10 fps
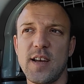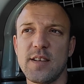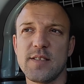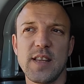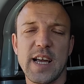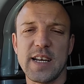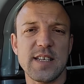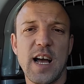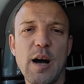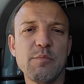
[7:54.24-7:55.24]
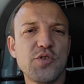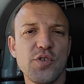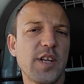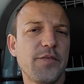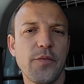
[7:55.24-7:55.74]
like I said, I'm doing
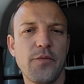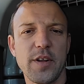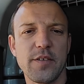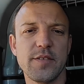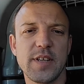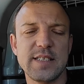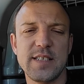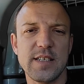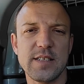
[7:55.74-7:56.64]
it for fun. That's it.